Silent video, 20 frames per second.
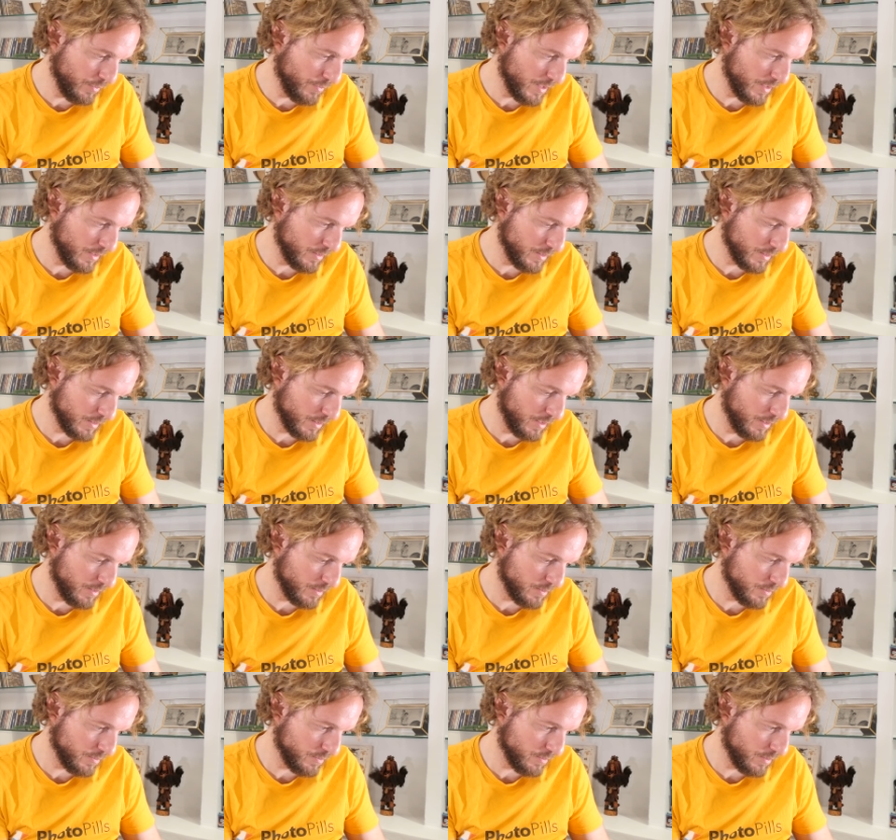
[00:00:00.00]
one in this case.
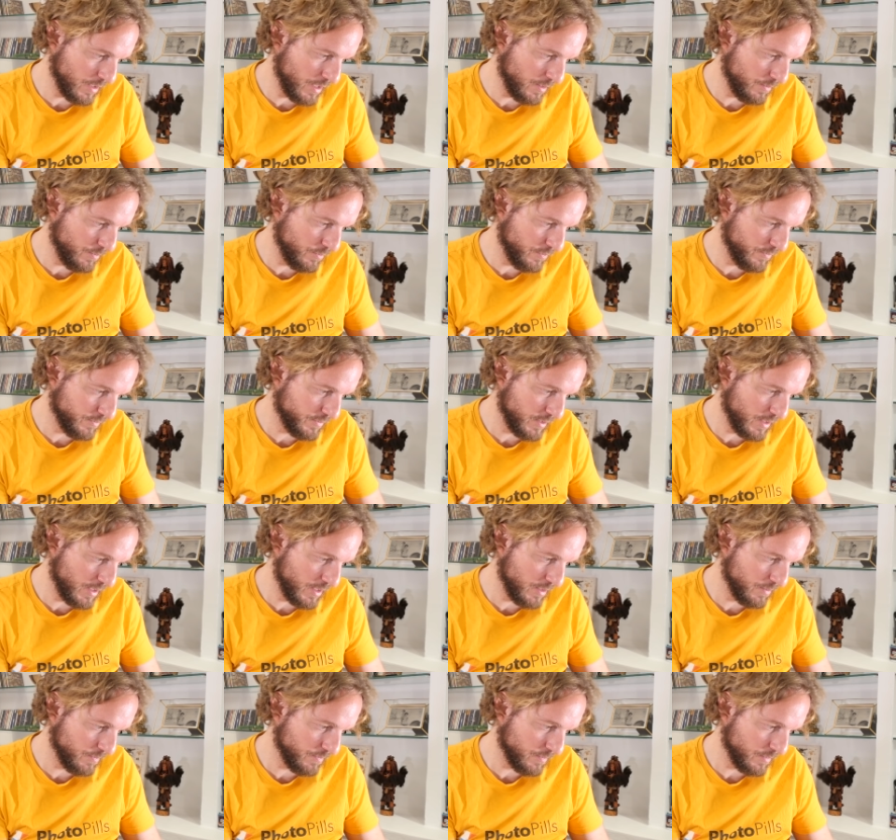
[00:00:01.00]
So I'll move
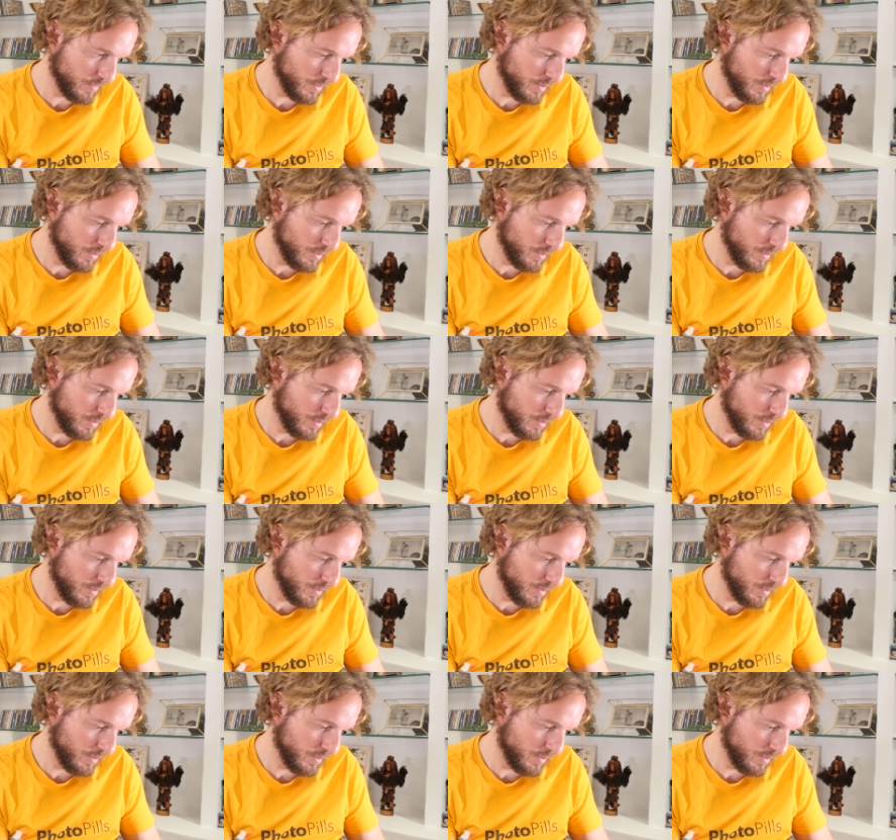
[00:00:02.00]
time,